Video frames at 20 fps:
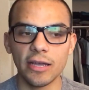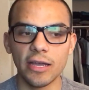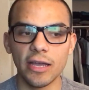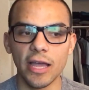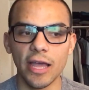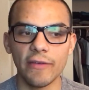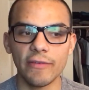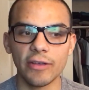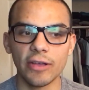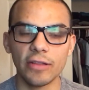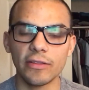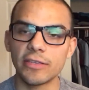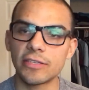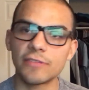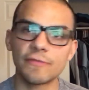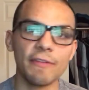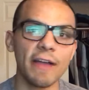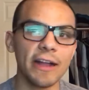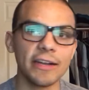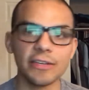having all these
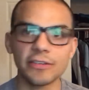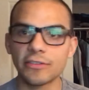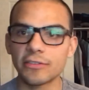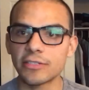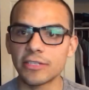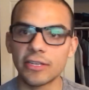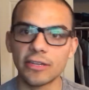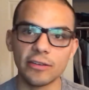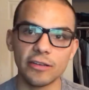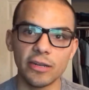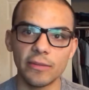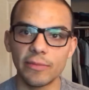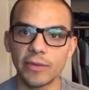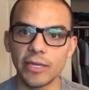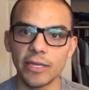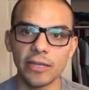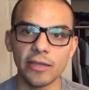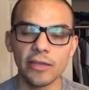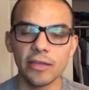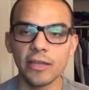factors that are going to
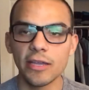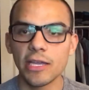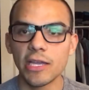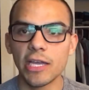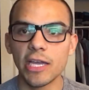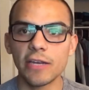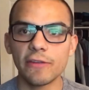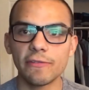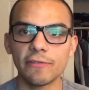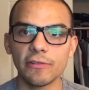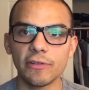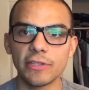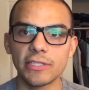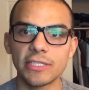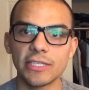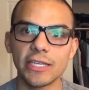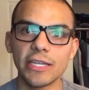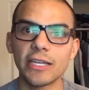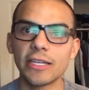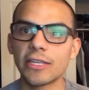be
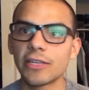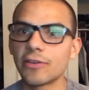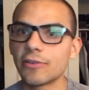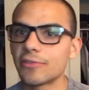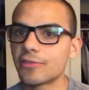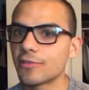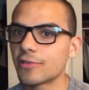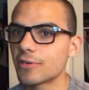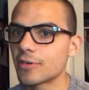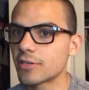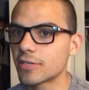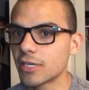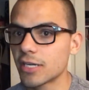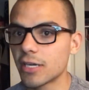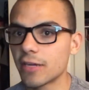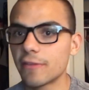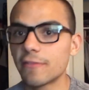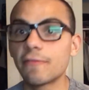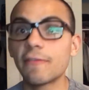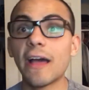influencing your
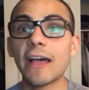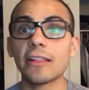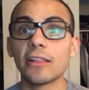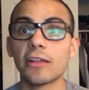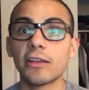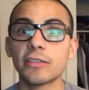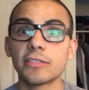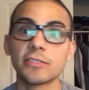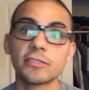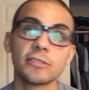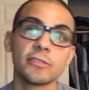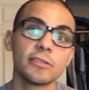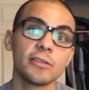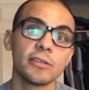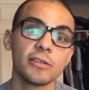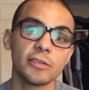fat loss